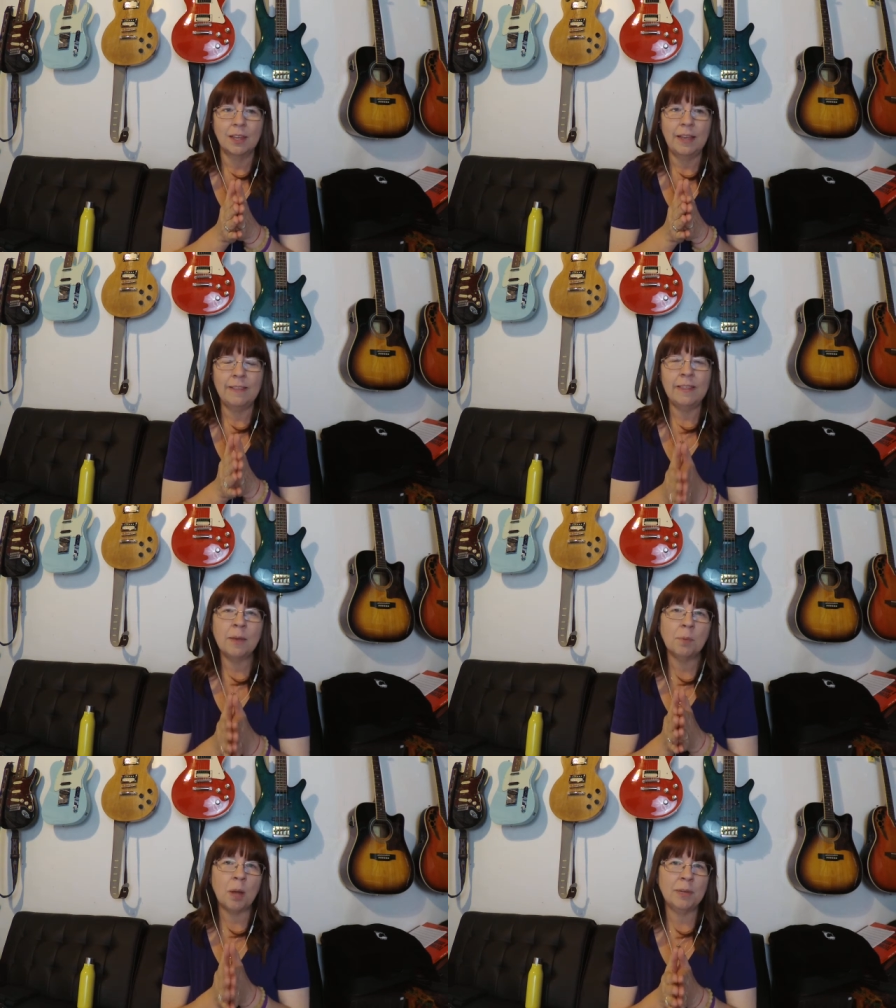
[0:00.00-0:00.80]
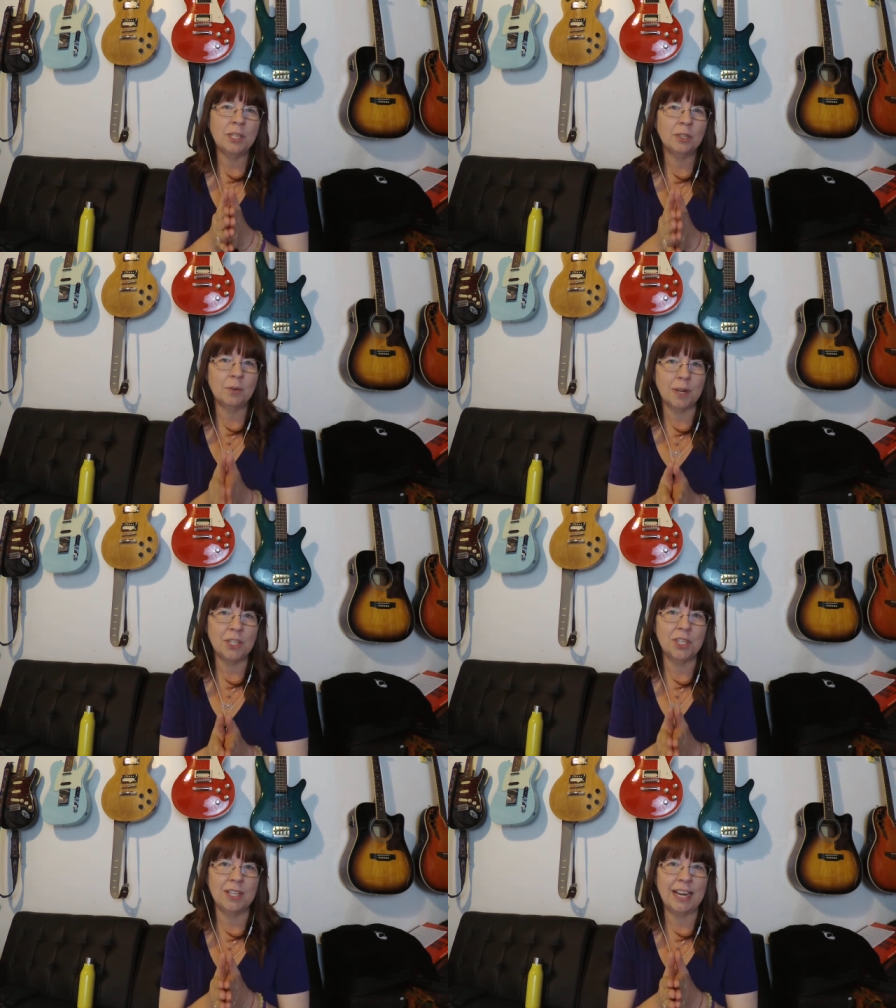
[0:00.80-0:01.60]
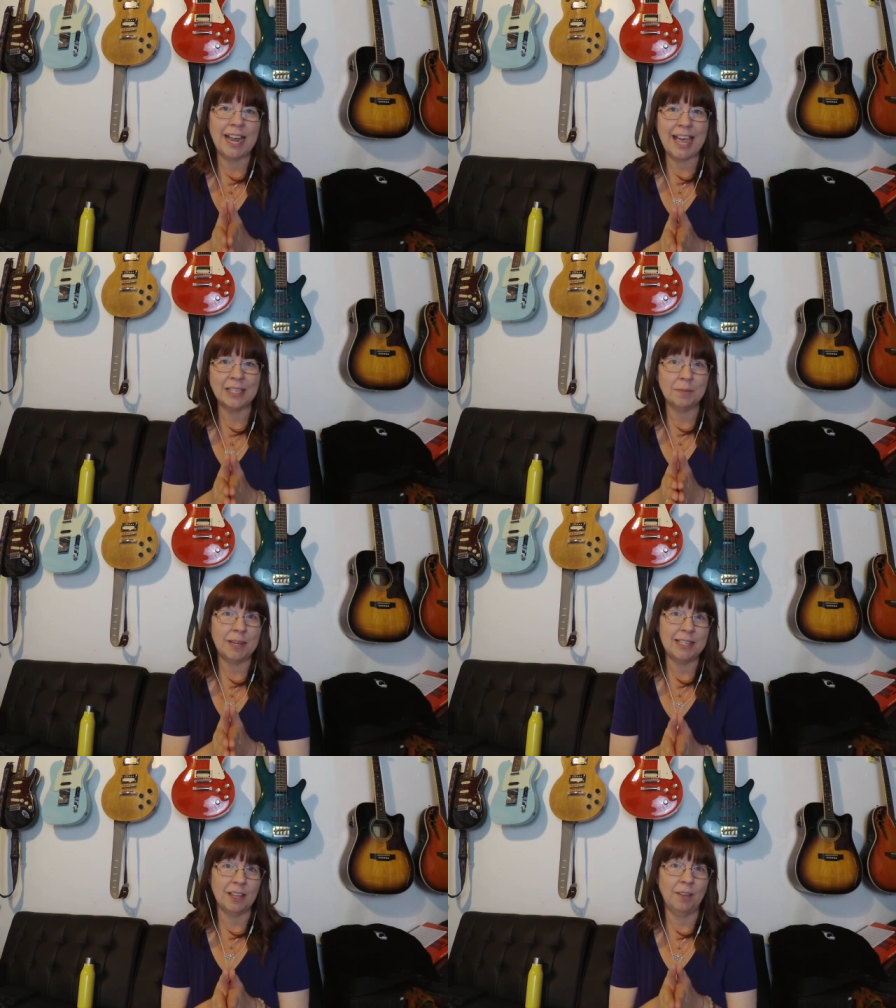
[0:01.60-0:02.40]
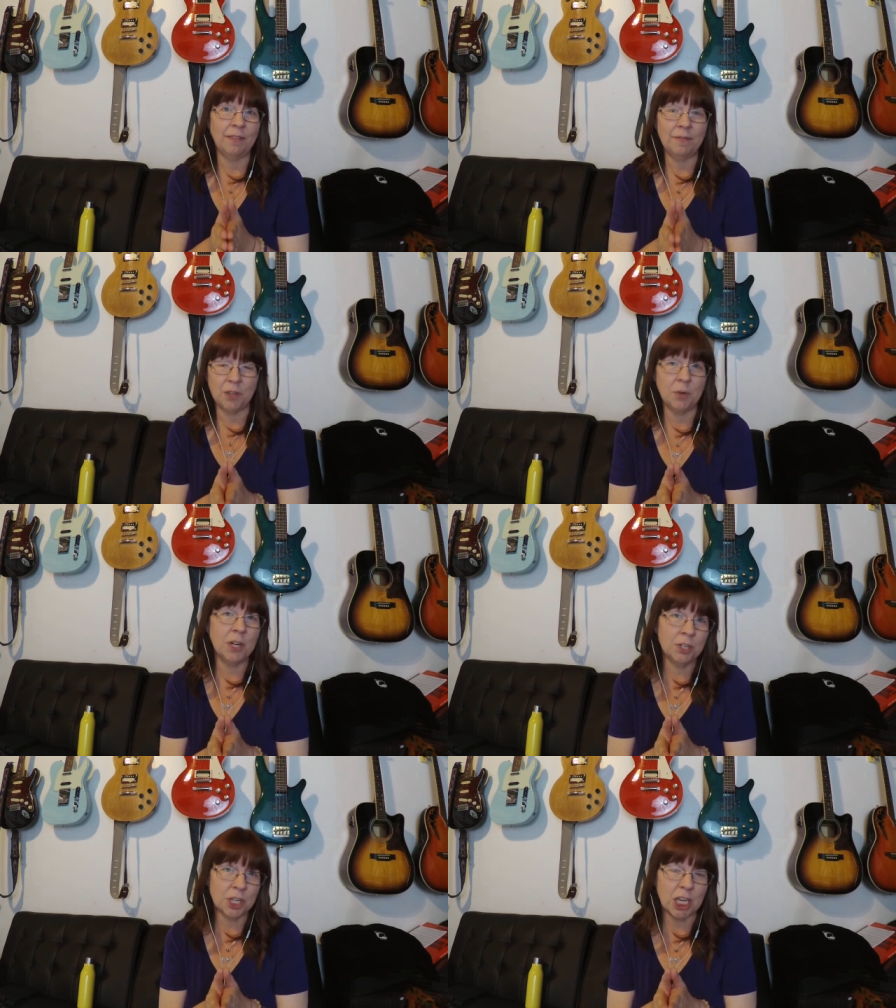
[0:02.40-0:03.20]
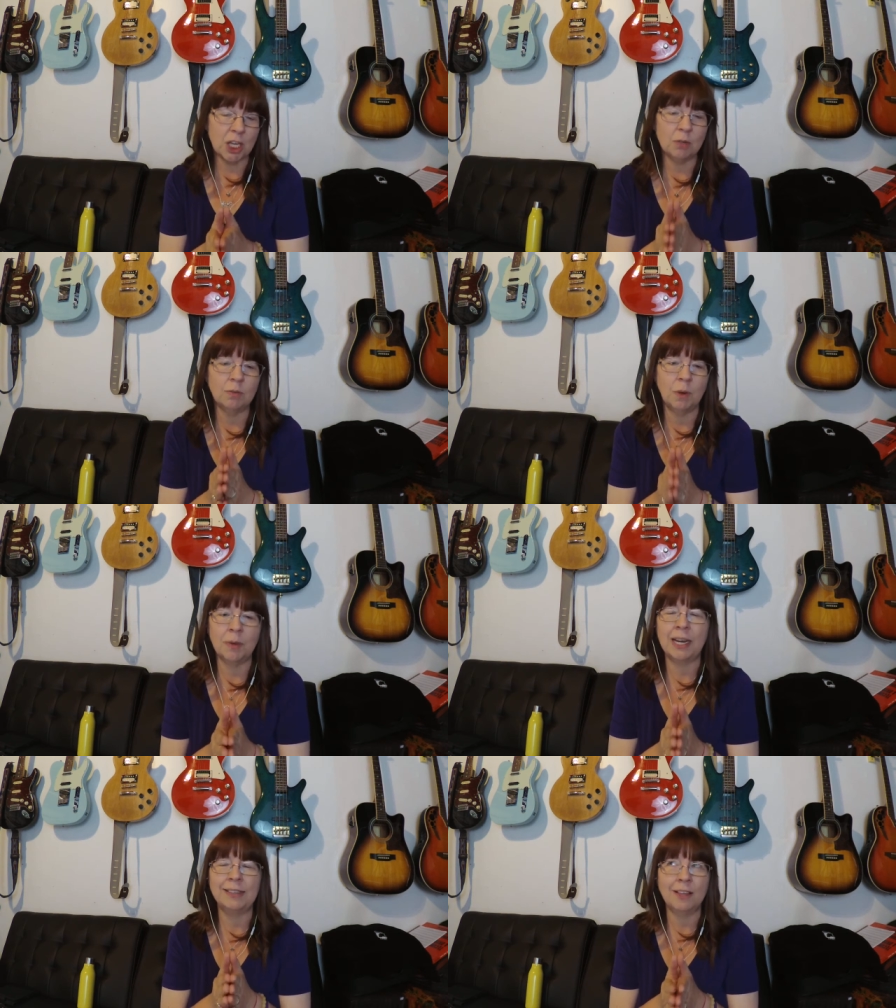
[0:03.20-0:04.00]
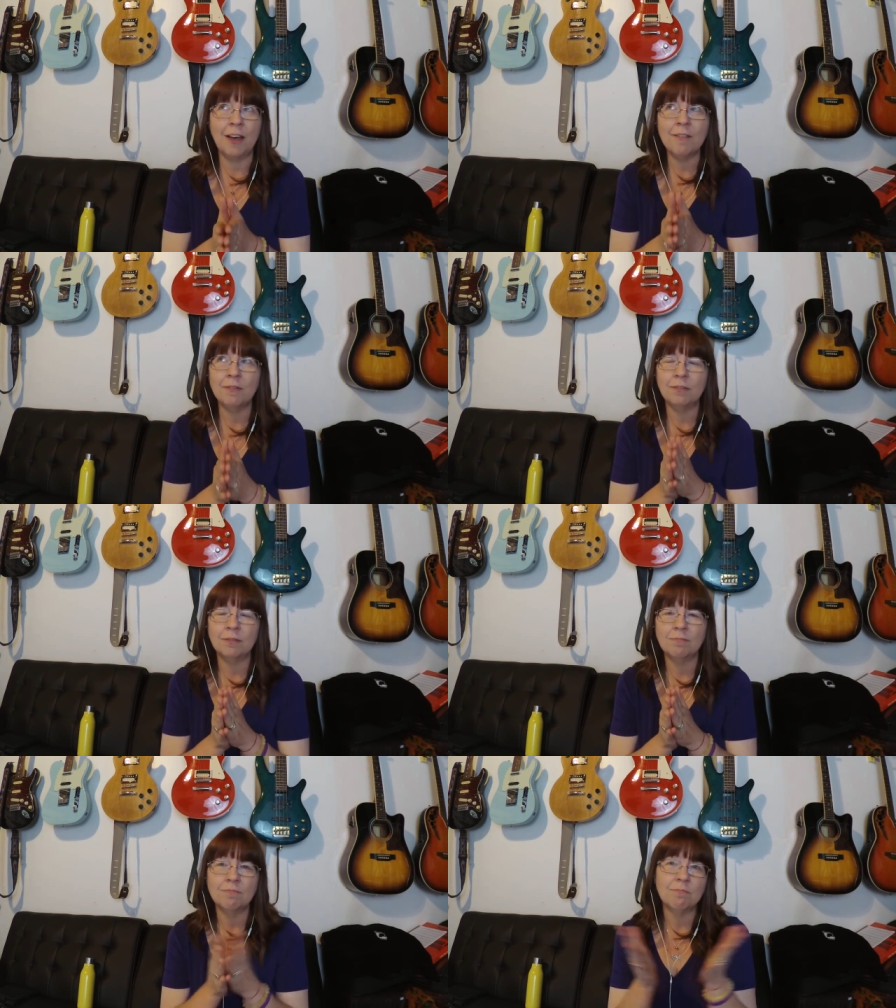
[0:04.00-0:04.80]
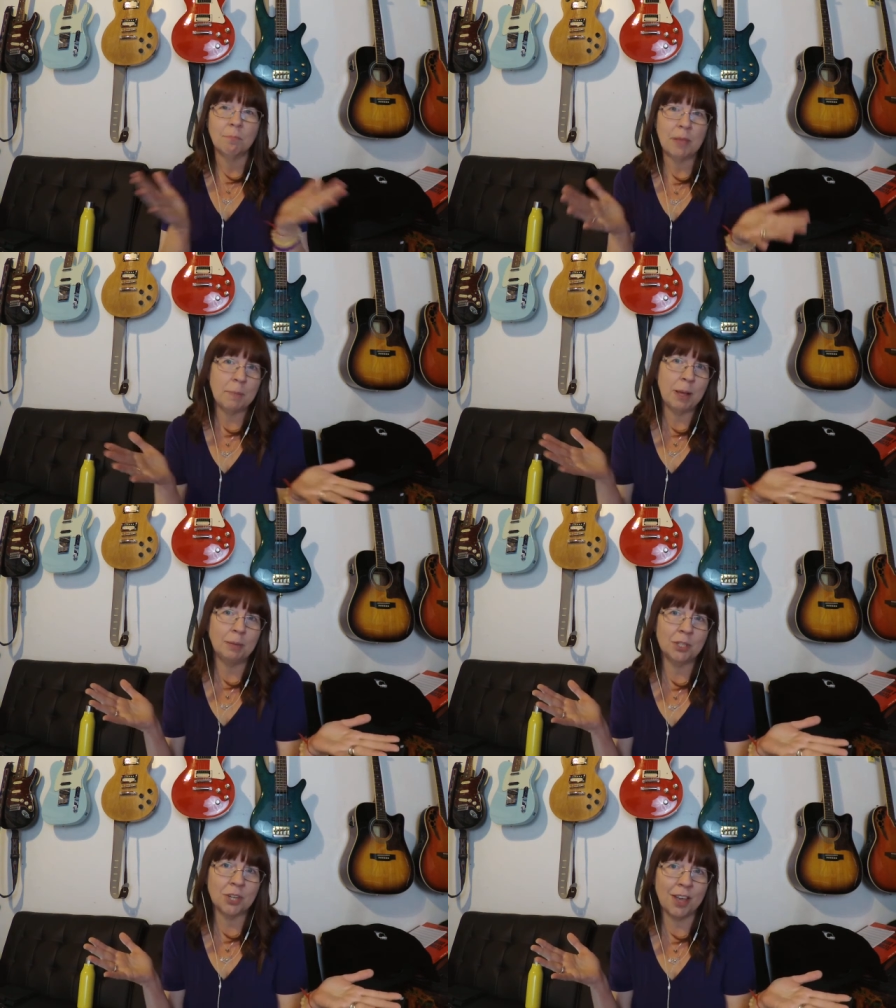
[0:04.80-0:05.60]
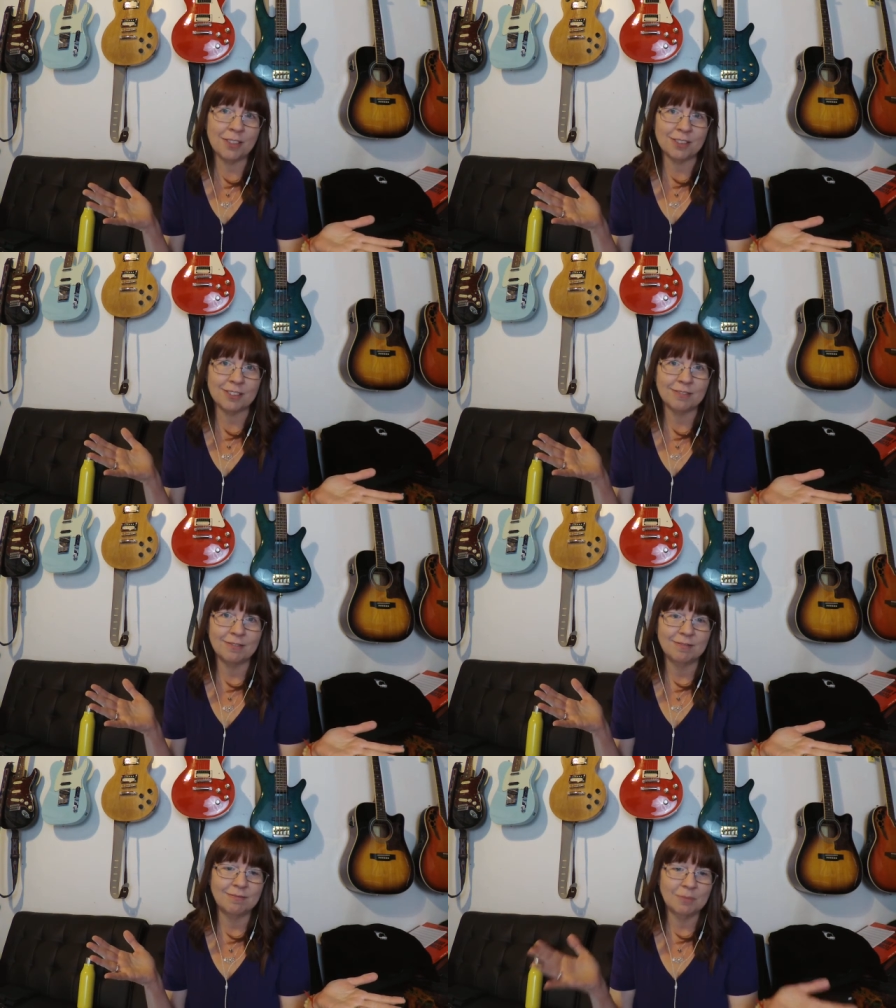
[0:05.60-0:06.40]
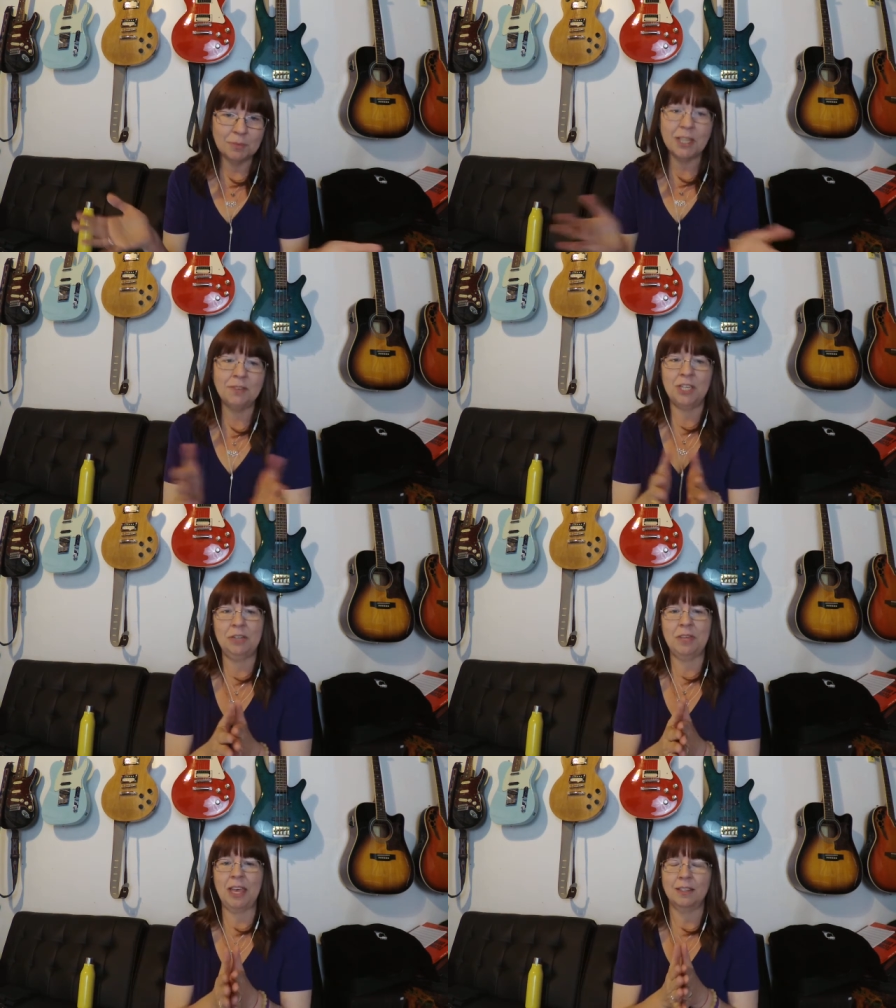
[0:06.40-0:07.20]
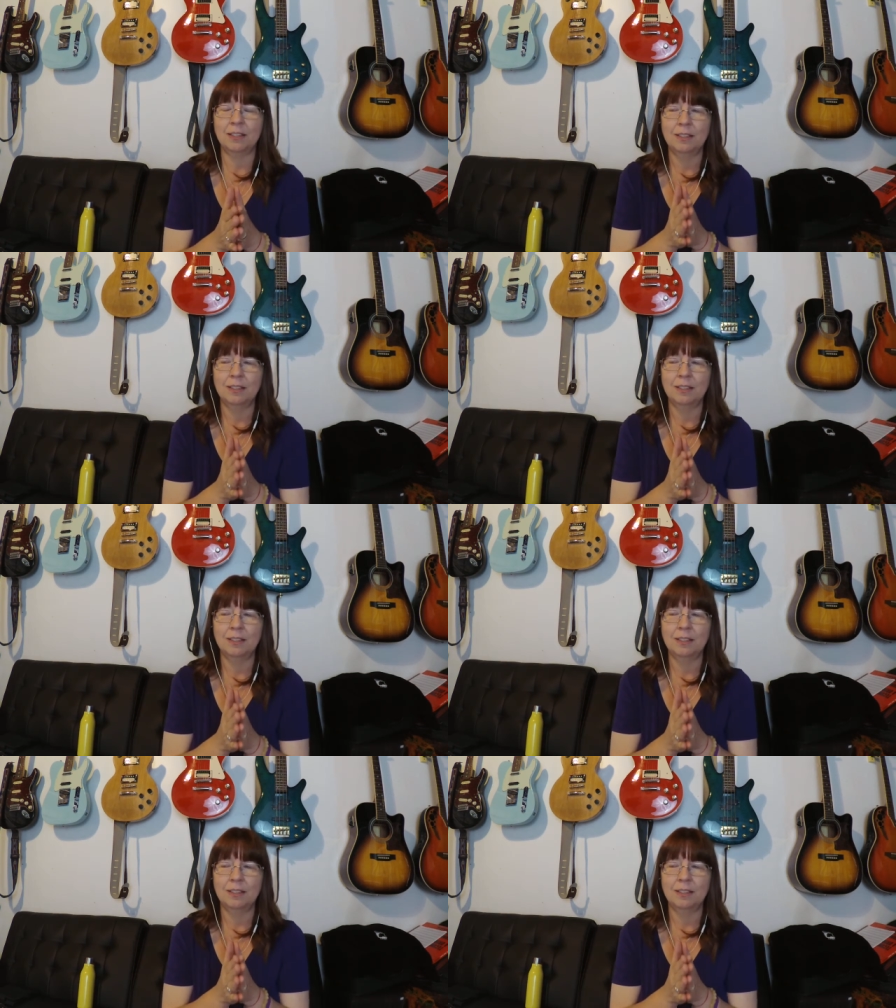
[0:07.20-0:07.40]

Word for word: And then that brought me to a question that I asked myself a few years ago. What would I love? Be a published author. I would love to do that.